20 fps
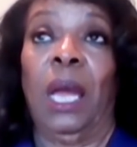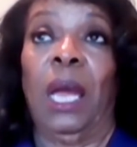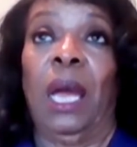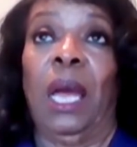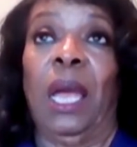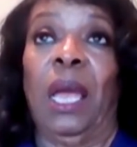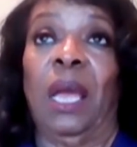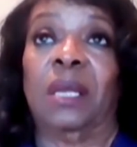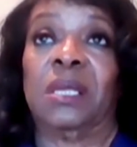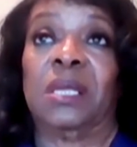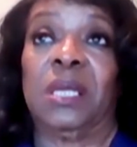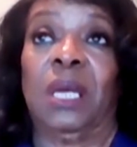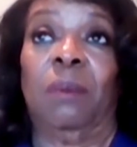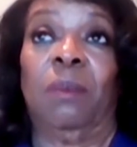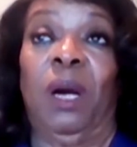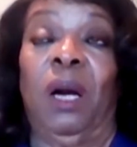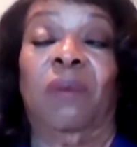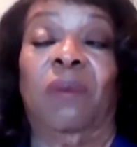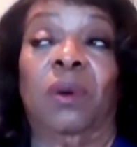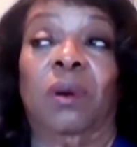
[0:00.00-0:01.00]
And
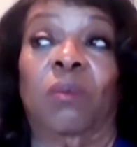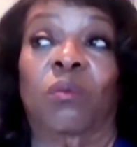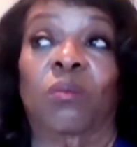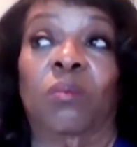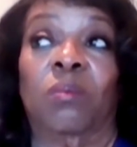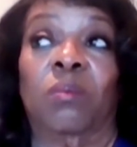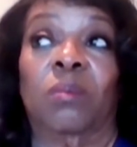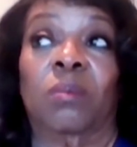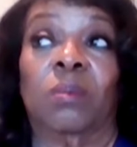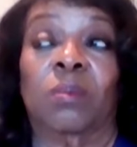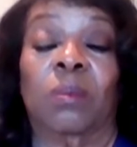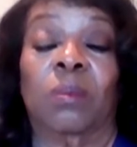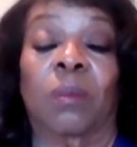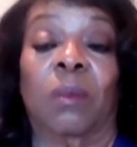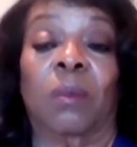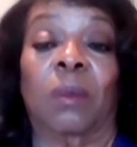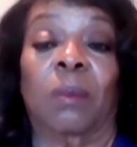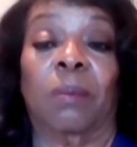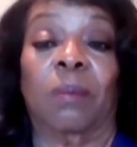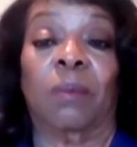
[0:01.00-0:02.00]
some of them
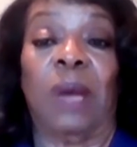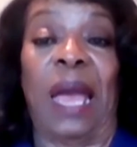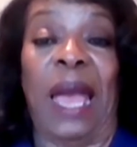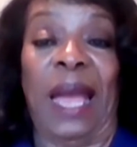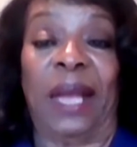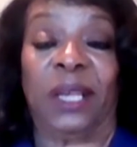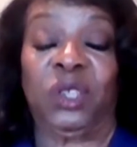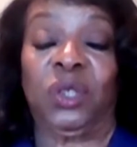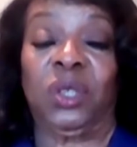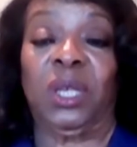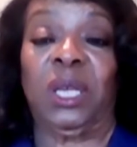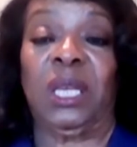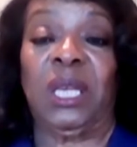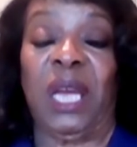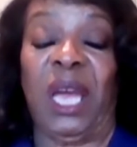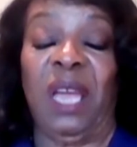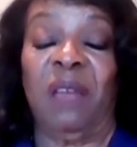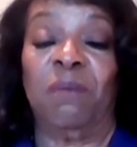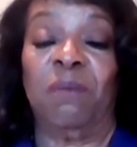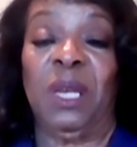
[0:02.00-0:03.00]
actually
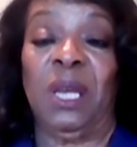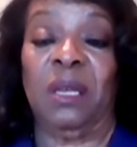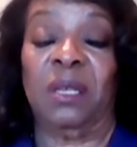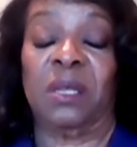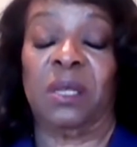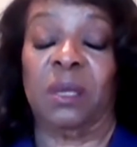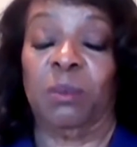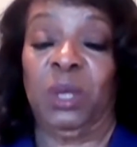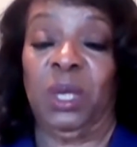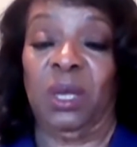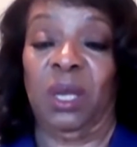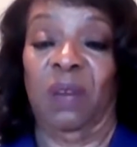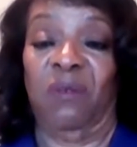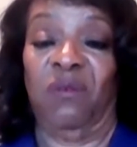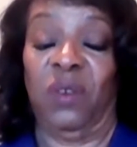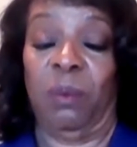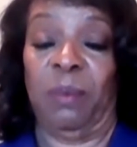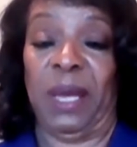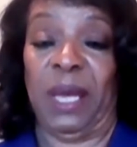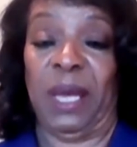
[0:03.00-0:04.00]
gave me some good
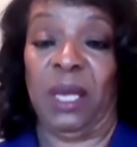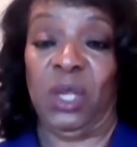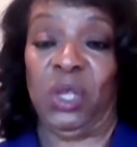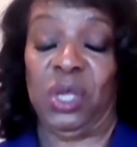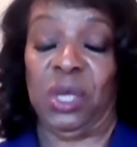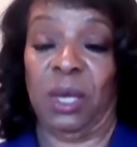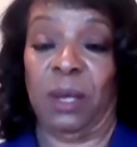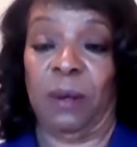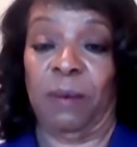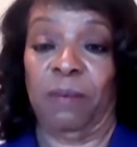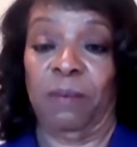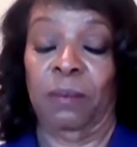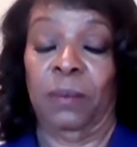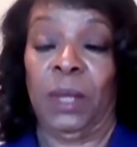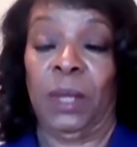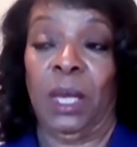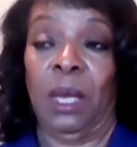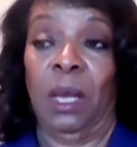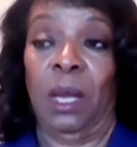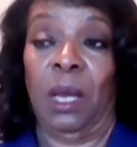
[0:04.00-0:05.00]
information.
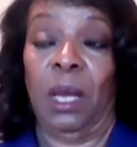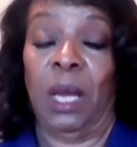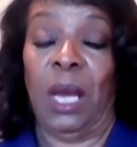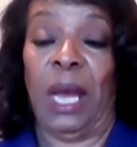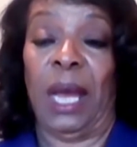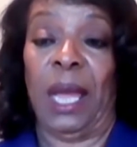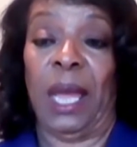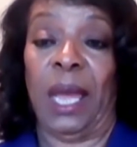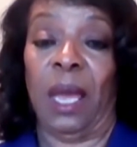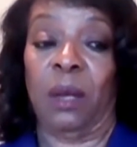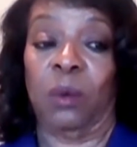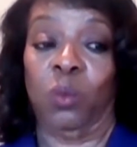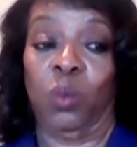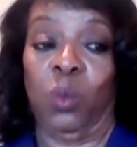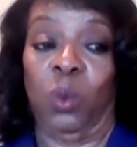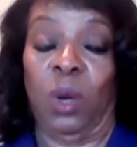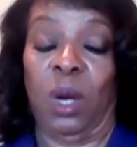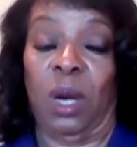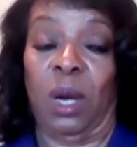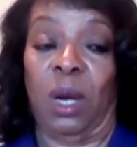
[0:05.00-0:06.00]
I had
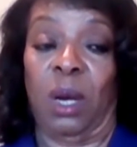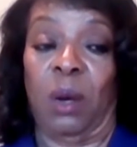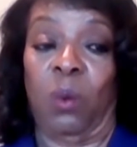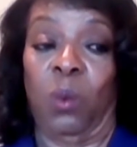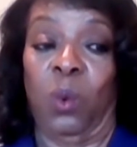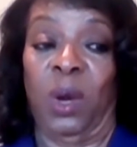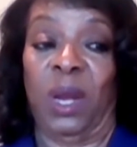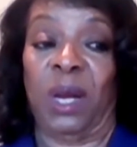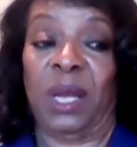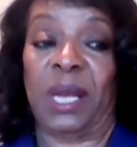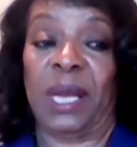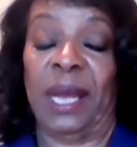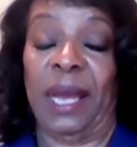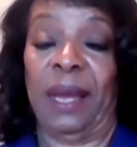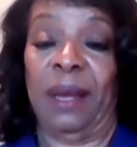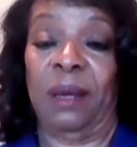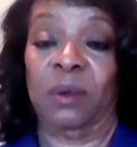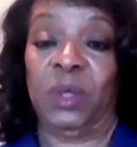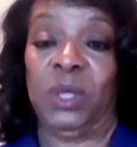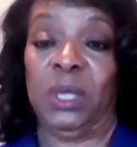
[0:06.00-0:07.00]
one
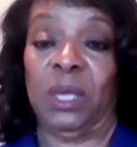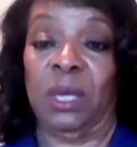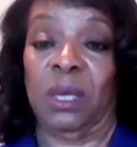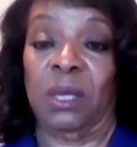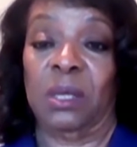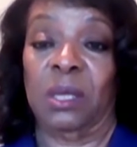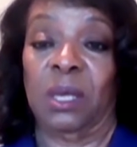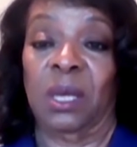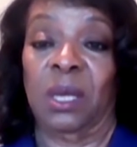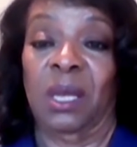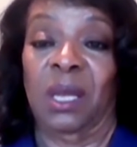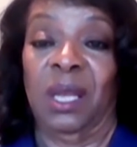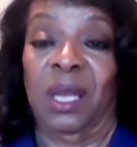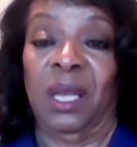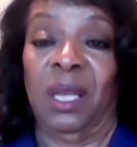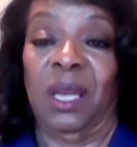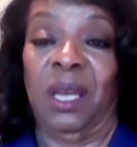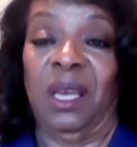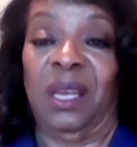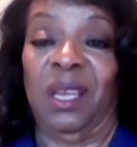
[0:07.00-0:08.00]
accountant,
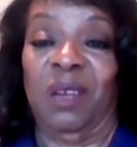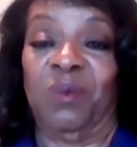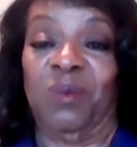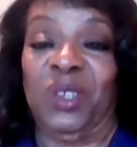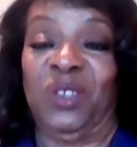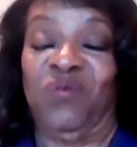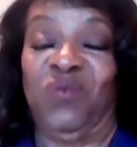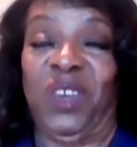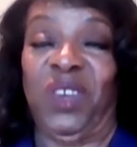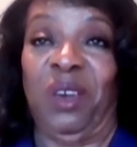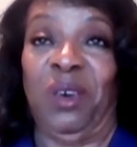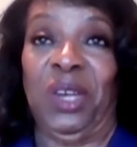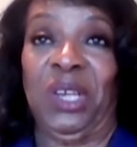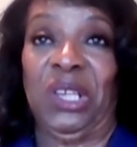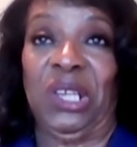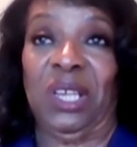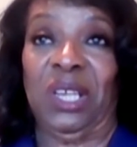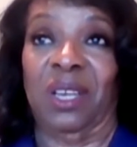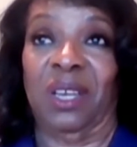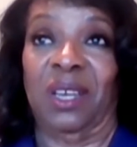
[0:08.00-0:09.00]
and it was very
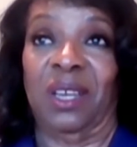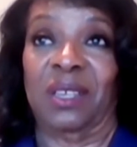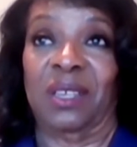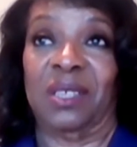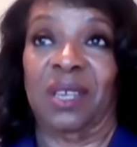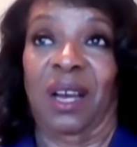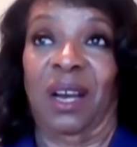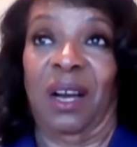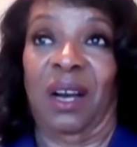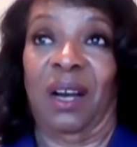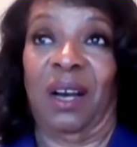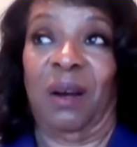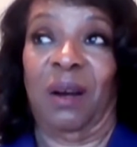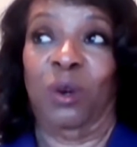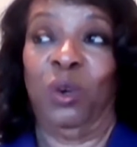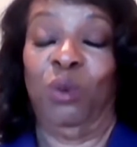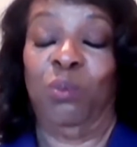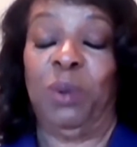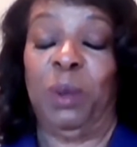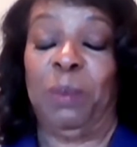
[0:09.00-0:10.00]
good,
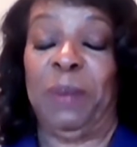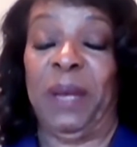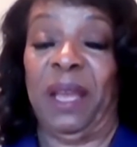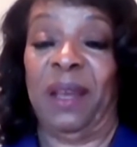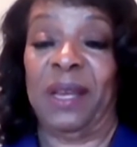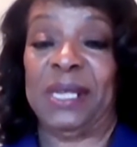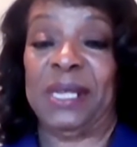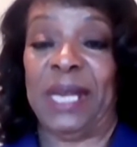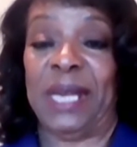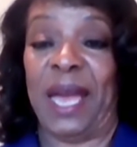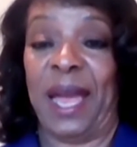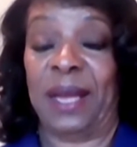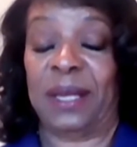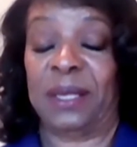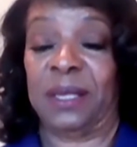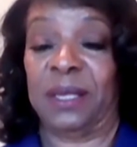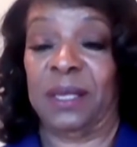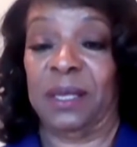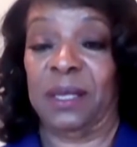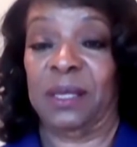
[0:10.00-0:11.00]
who prepared
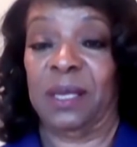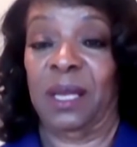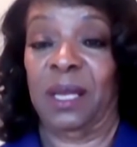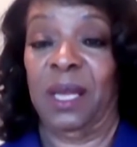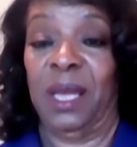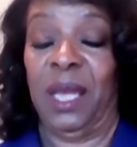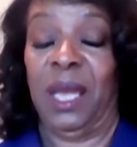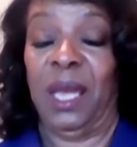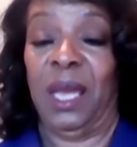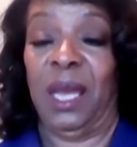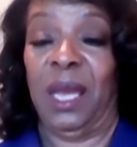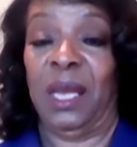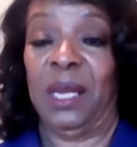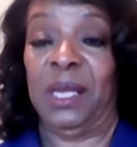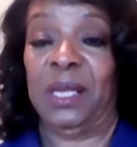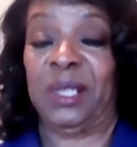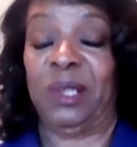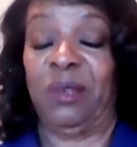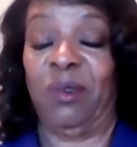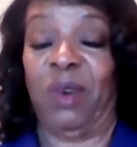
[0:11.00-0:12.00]
taxes. And
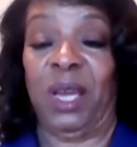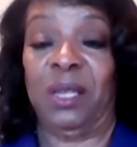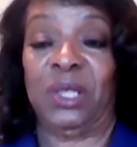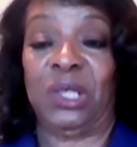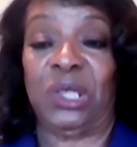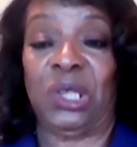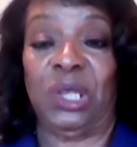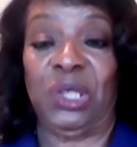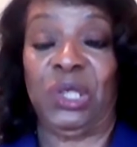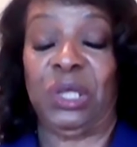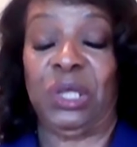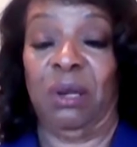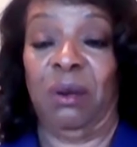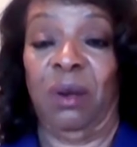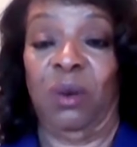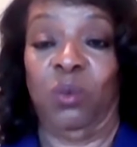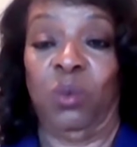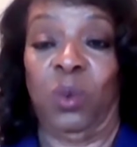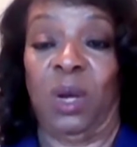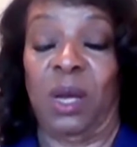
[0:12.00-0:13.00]
his greatest
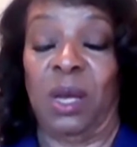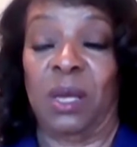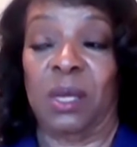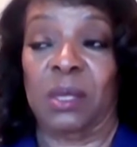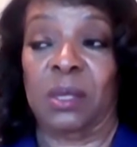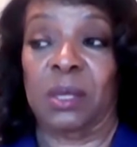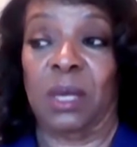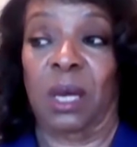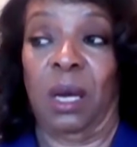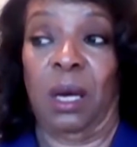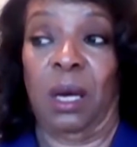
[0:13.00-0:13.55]
concern was